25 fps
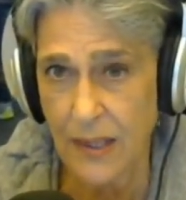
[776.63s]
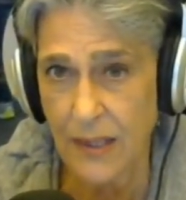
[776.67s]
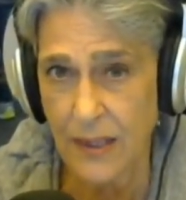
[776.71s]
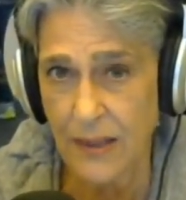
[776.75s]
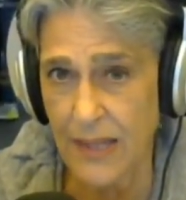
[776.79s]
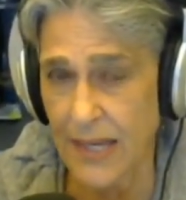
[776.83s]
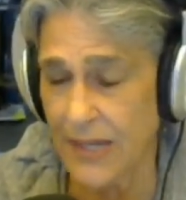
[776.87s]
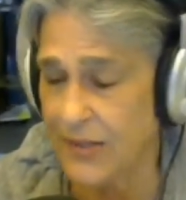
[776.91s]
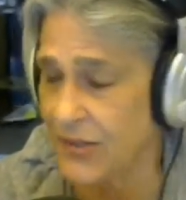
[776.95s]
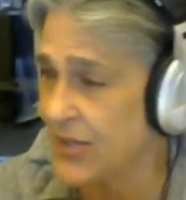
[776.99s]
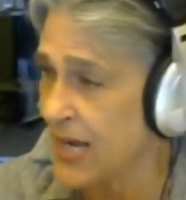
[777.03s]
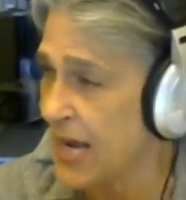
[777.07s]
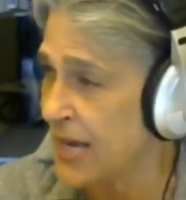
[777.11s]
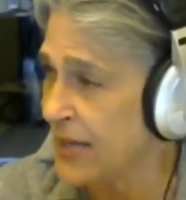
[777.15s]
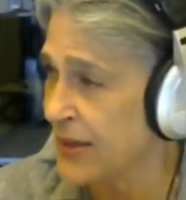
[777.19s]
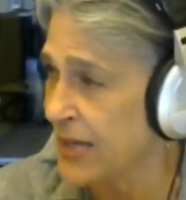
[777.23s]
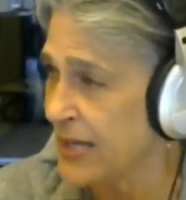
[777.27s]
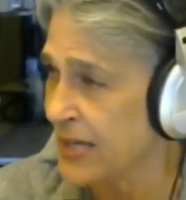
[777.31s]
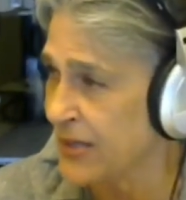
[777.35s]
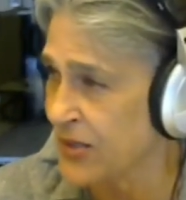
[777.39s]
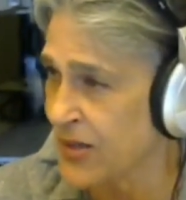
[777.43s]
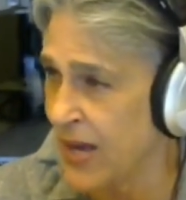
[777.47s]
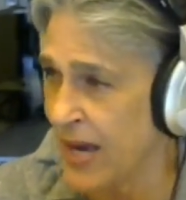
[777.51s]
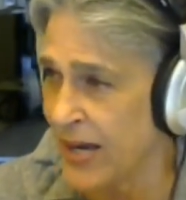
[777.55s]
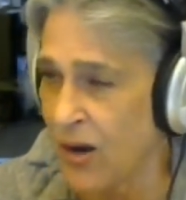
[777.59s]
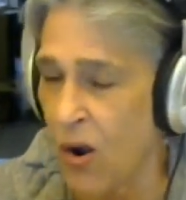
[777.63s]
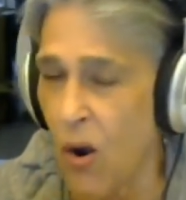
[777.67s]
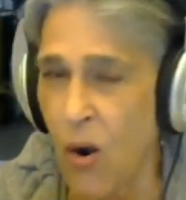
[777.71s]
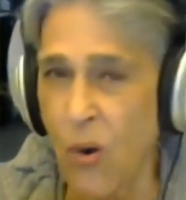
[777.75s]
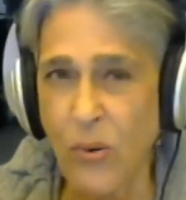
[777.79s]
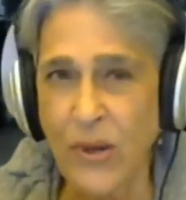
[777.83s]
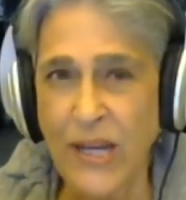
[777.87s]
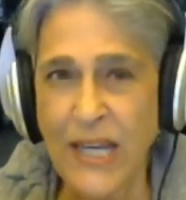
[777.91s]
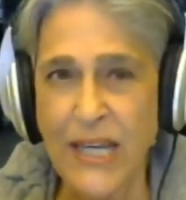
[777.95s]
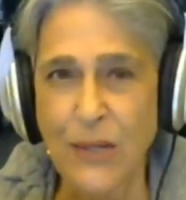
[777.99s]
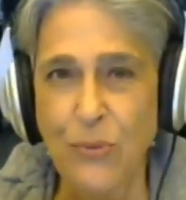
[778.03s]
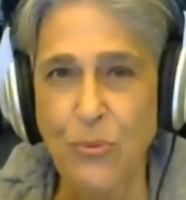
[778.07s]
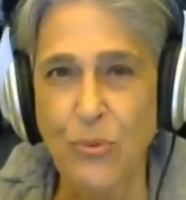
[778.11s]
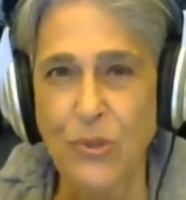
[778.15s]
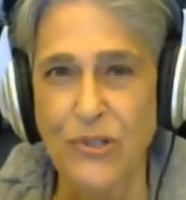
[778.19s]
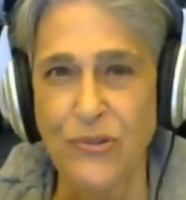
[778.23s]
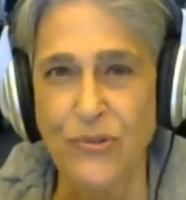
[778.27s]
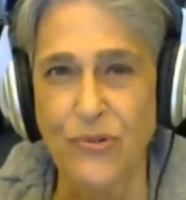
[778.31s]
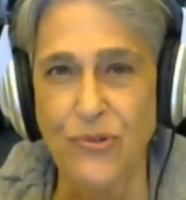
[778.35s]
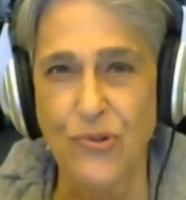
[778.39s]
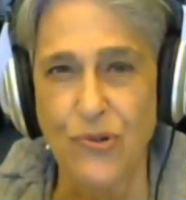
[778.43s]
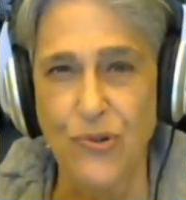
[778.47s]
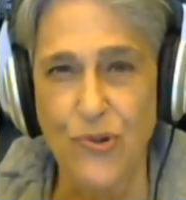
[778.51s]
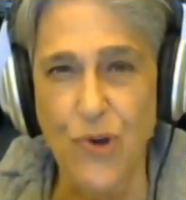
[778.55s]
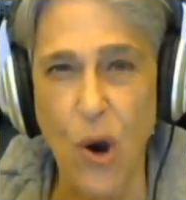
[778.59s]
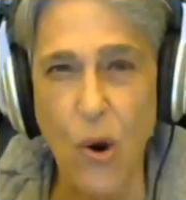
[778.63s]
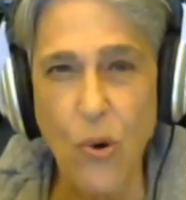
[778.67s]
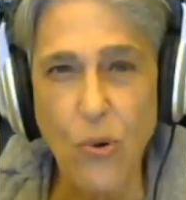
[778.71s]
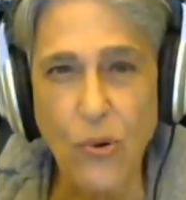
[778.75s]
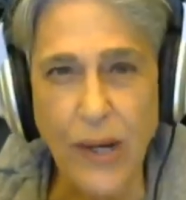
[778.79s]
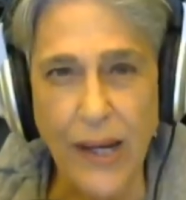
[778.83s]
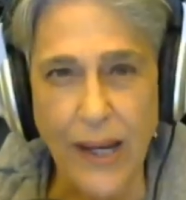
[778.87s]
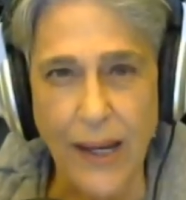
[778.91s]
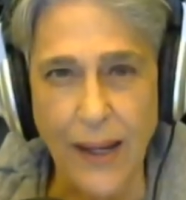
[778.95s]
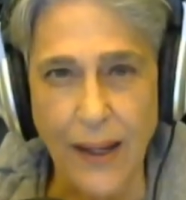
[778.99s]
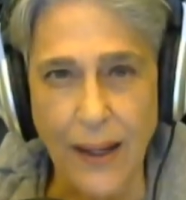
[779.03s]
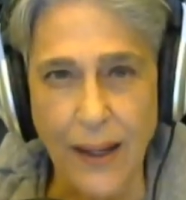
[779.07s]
They say things like, oh, he was joking.